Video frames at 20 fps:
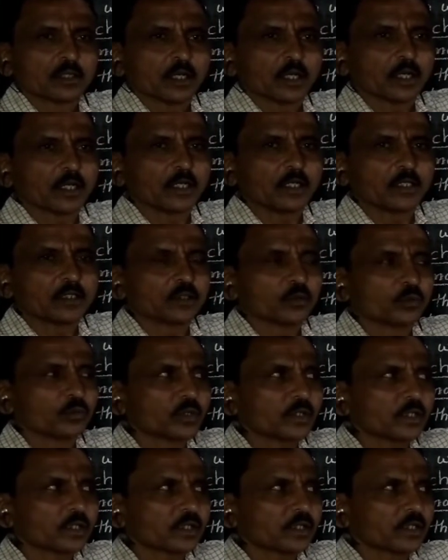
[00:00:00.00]
and the
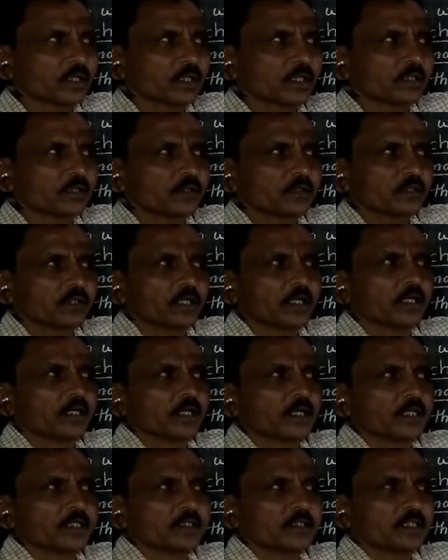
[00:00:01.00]
work done in
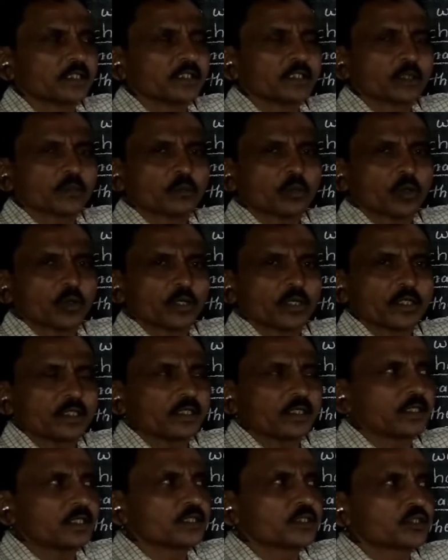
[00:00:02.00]
raising the
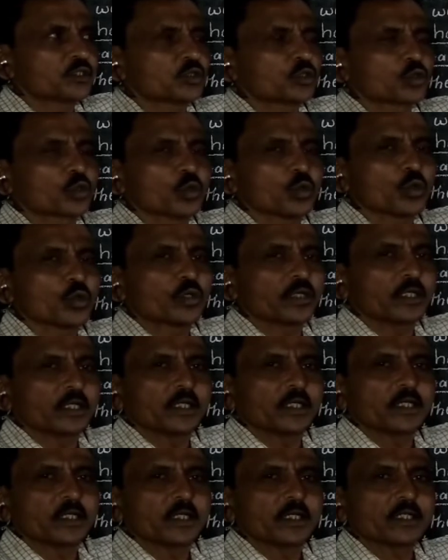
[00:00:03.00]
body is stored
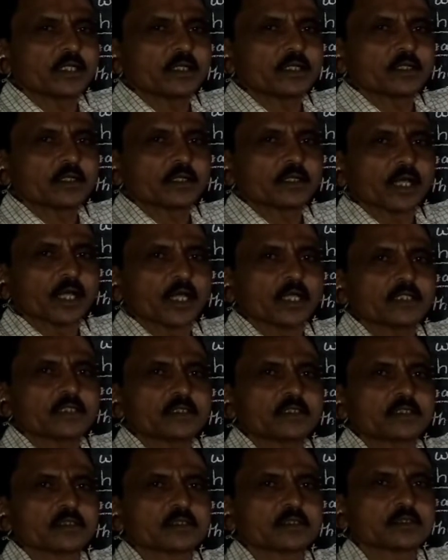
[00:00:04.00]
in it
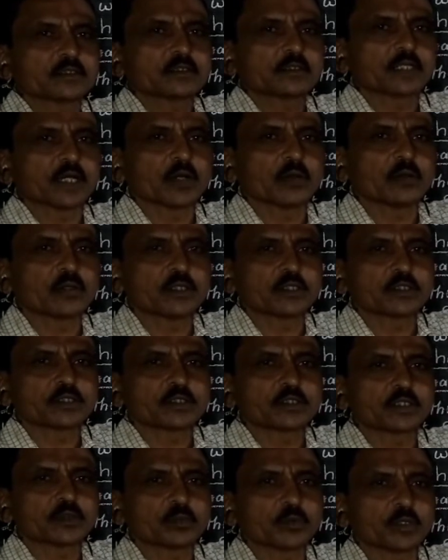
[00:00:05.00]
as
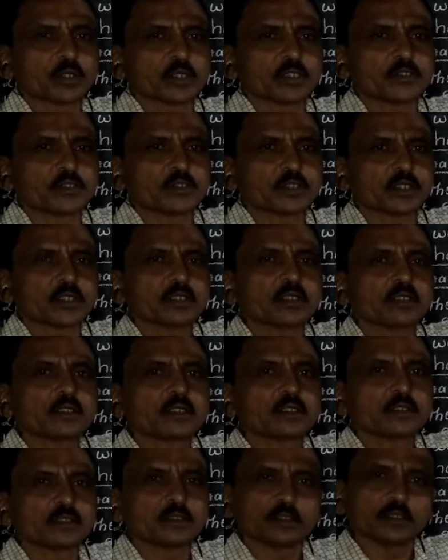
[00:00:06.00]
gravitational potential
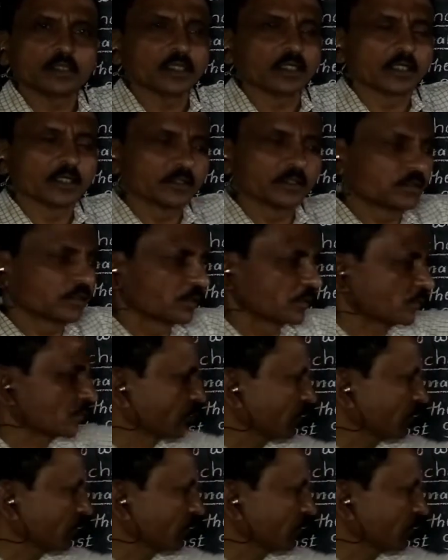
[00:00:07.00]
energy.